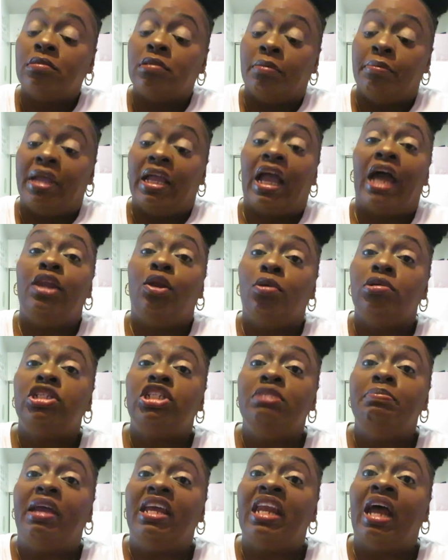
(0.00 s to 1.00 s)
I mean, I know
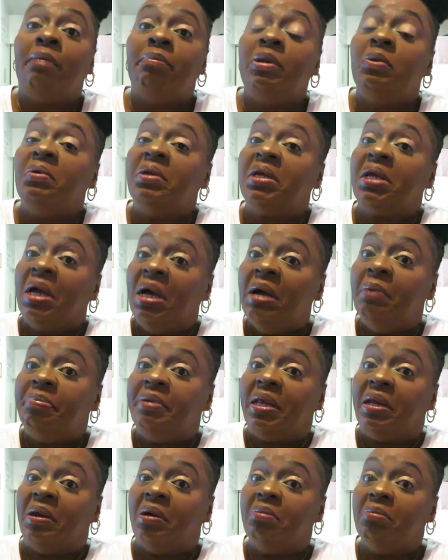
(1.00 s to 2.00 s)
she may not be with the
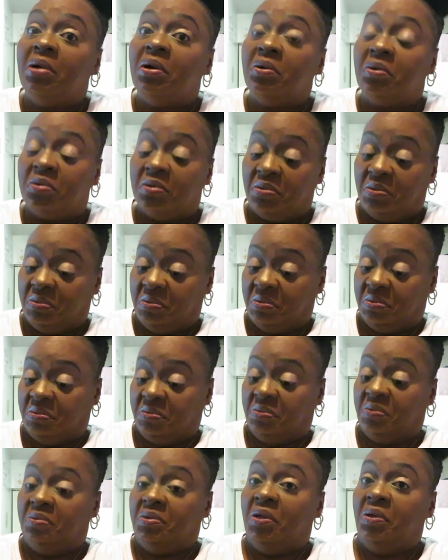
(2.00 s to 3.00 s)
company no more.
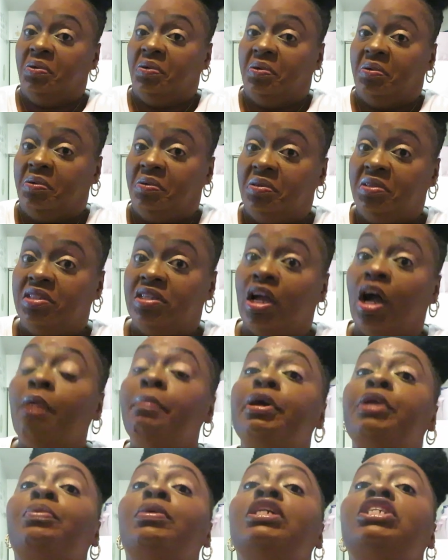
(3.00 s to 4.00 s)
Mm, no. Y'all
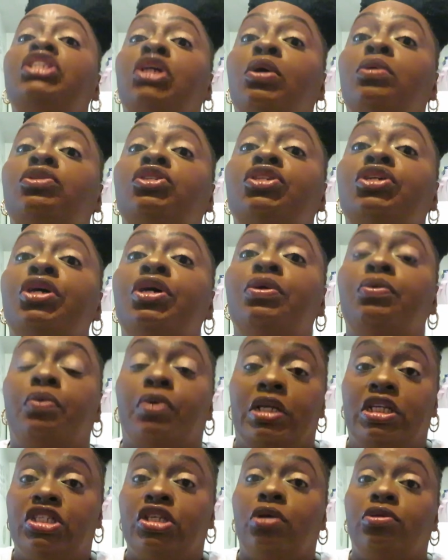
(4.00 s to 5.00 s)
better research
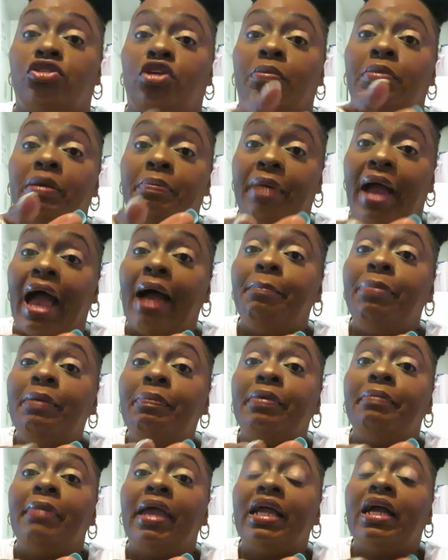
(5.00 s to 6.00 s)
research. Don't be buying
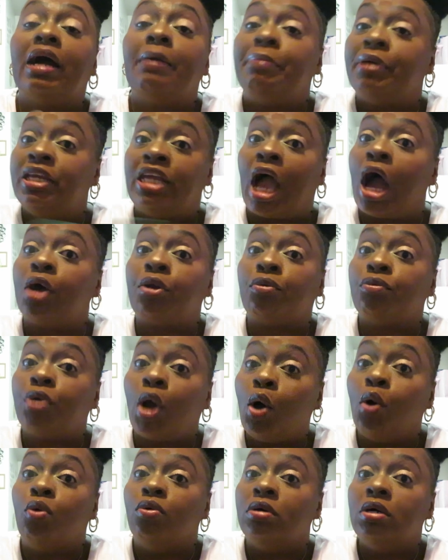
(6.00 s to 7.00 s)
people makeup and y'all don't
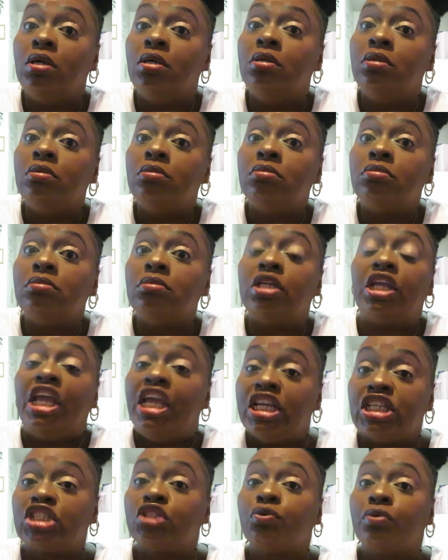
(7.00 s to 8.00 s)
know the
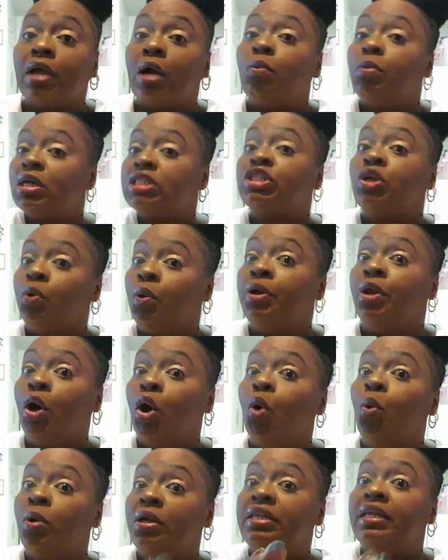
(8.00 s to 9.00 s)
history of what's going
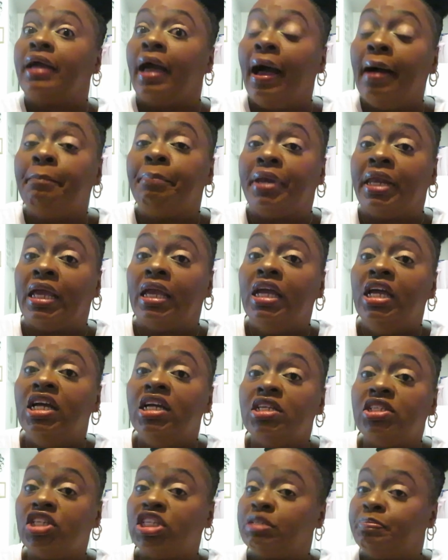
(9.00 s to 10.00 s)
on with the company.
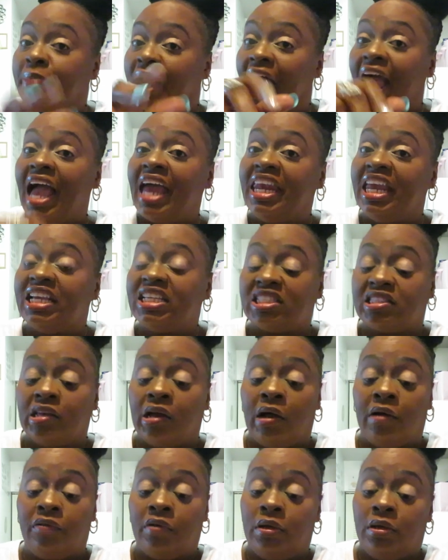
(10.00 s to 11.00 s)
Just buying this
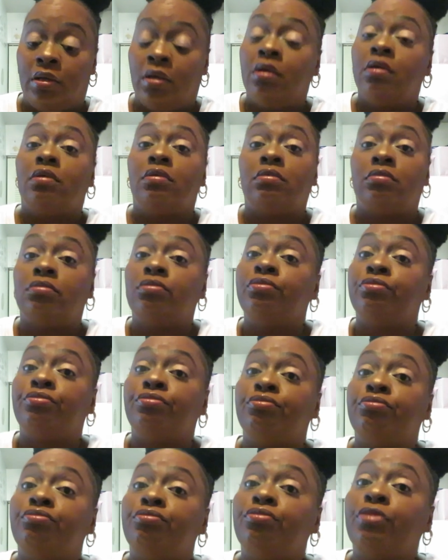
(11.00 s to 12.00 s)
stuff. Mm-mm.
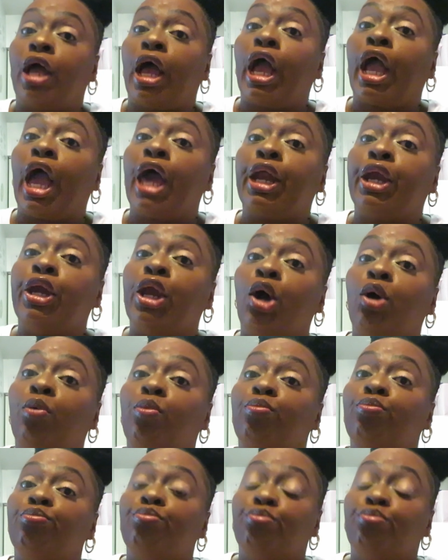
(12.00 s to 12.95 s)
I gotta know.